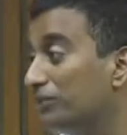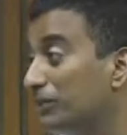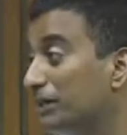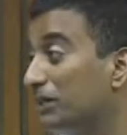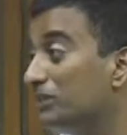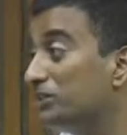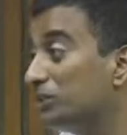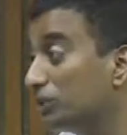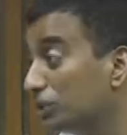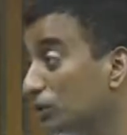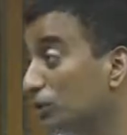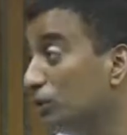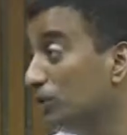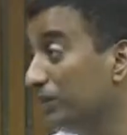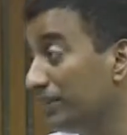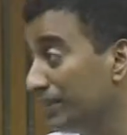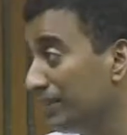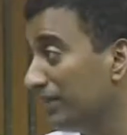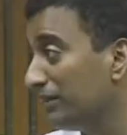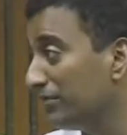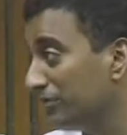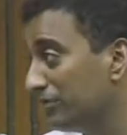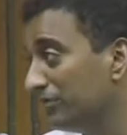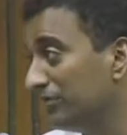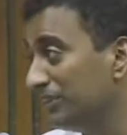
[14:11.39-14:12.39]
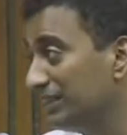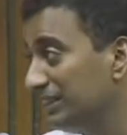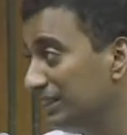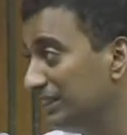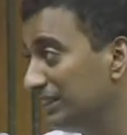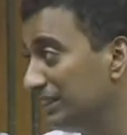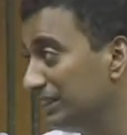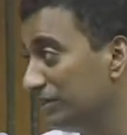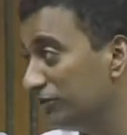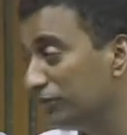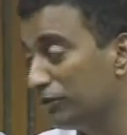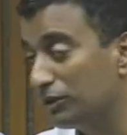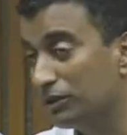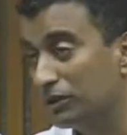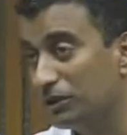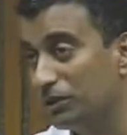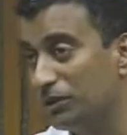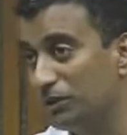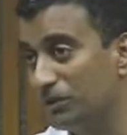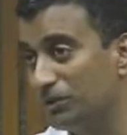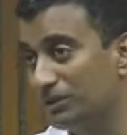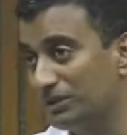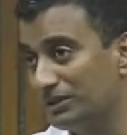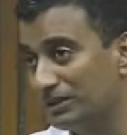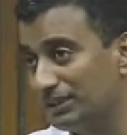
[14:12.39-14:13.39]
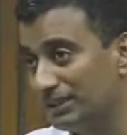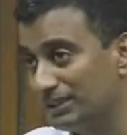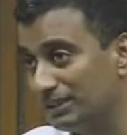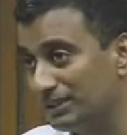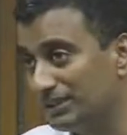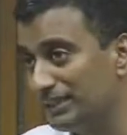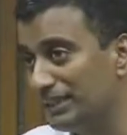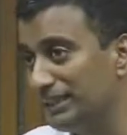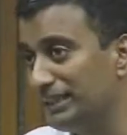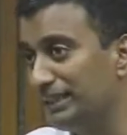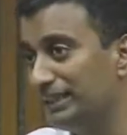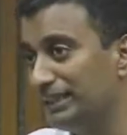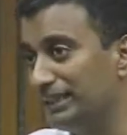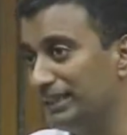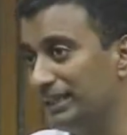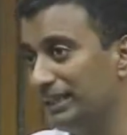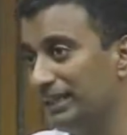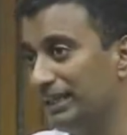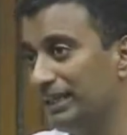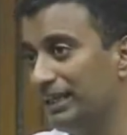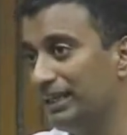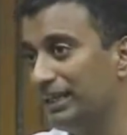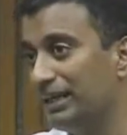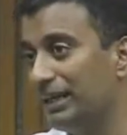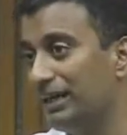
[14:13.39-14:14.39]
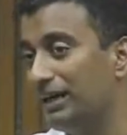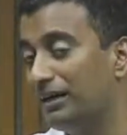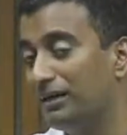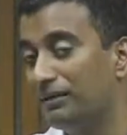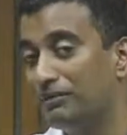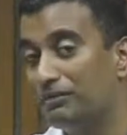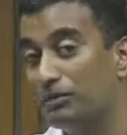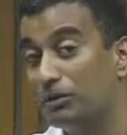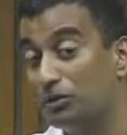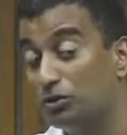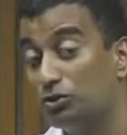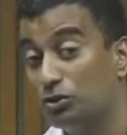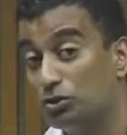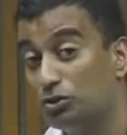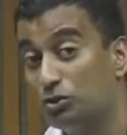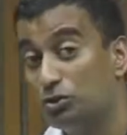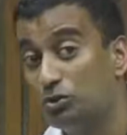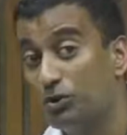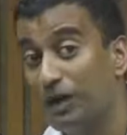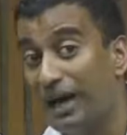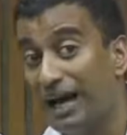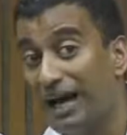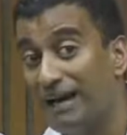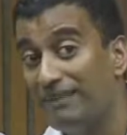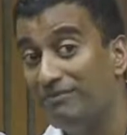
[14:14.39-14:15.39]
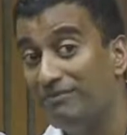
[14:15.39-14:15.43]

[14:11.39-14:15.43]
it's a good enough reason for the court to sustain to